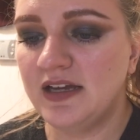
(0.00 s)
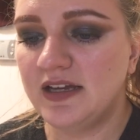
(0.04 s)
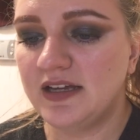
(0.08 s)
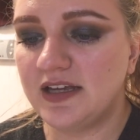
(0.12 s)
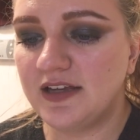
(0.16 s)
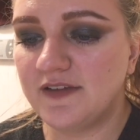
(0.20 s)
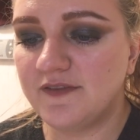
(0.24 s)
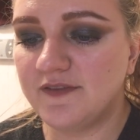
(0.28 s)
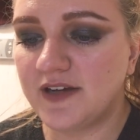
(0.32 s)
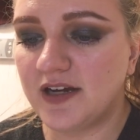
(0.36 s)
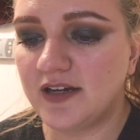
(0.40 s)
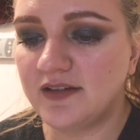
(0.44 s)

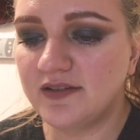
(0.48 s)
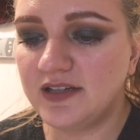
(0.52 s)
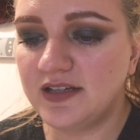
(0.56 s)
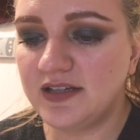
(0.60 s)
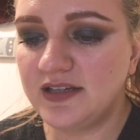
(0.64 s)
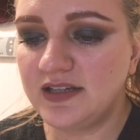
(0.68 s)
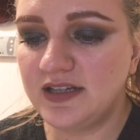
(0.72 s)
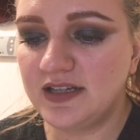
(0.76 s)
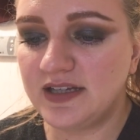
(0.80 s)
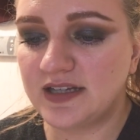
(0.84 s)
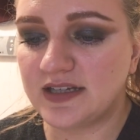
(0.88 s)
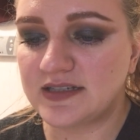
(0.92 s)
He found
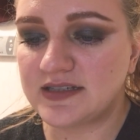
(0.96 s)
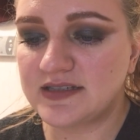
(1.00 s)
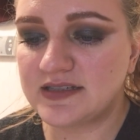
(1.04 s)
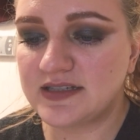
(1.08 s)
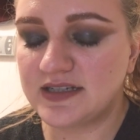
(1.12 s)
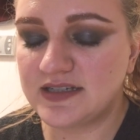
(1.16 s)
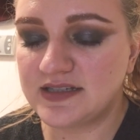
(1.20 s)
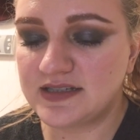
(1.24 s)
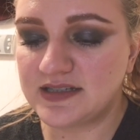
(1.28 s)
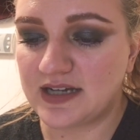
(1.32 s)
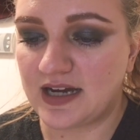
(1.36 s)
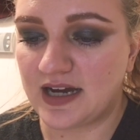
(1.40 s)
that the
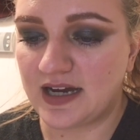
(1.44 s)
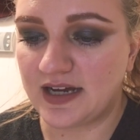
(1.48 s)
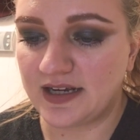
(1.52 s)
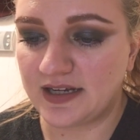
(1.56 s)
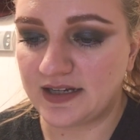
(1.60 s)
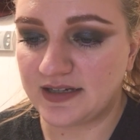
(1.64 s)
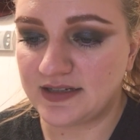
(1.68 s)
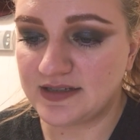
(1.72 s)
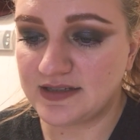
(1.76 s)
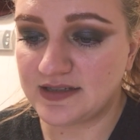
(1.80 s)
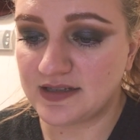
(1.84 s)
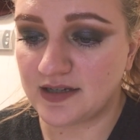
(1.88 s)
incidence
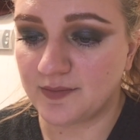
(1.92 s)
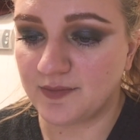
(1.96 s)
highest